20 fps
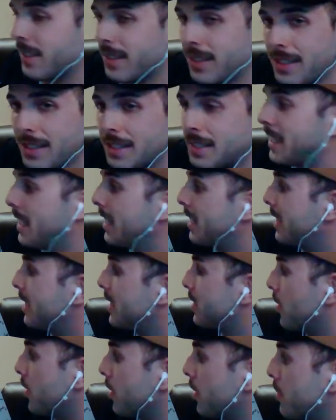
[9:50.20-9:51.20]

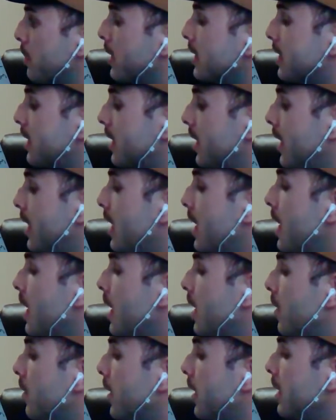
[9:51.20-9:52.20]
sentence arguments,
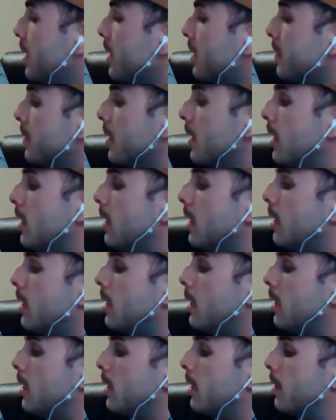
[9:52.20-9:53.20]
right?
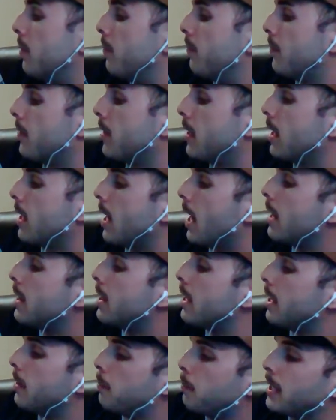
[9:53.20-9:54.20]
And
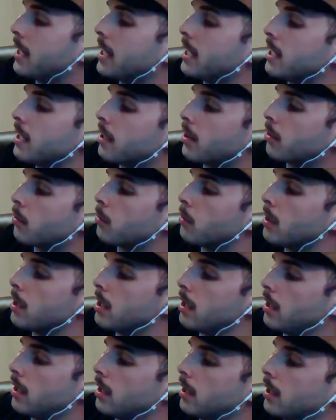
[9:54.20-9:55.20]
then
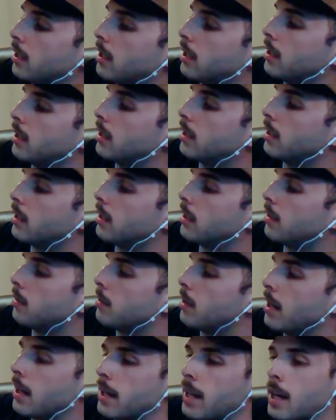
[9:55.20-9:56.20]
P3,
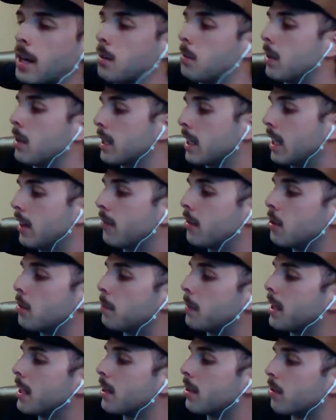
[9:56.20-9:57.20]
right? I don't want to give you a
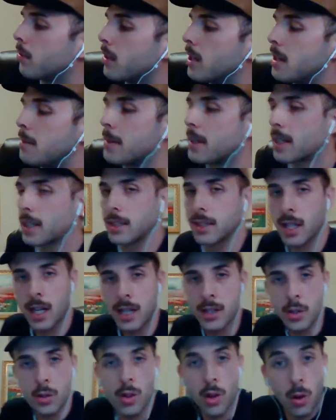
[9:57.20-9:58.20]
P3 because then I
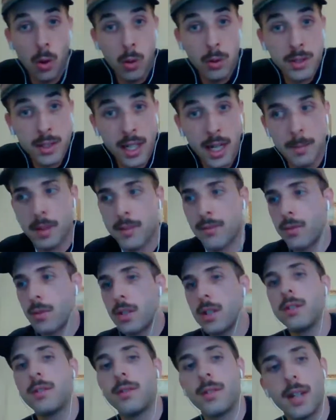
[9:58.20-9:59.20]
do the whole assignment for
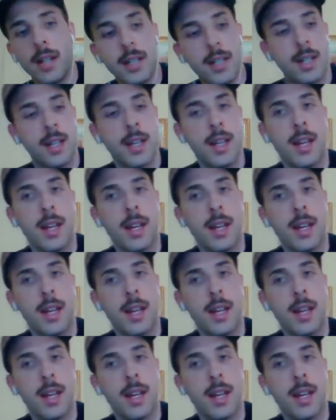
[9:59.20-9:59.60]
you, right?